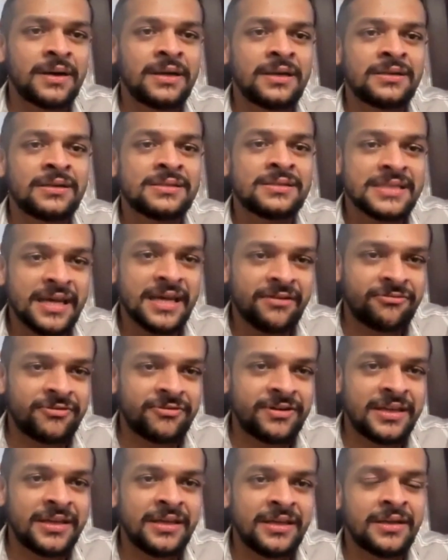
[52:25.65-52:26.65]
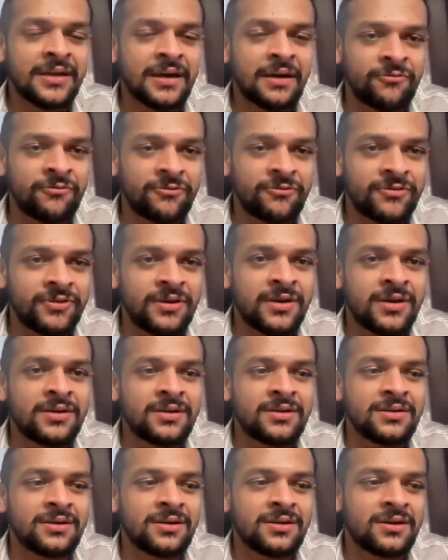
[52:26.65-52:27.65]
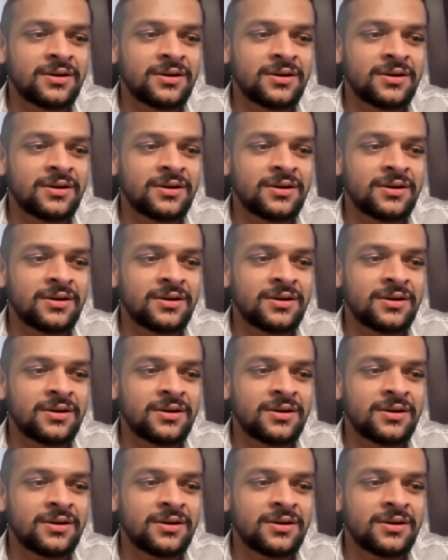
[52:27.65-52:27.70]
but safety, comfort,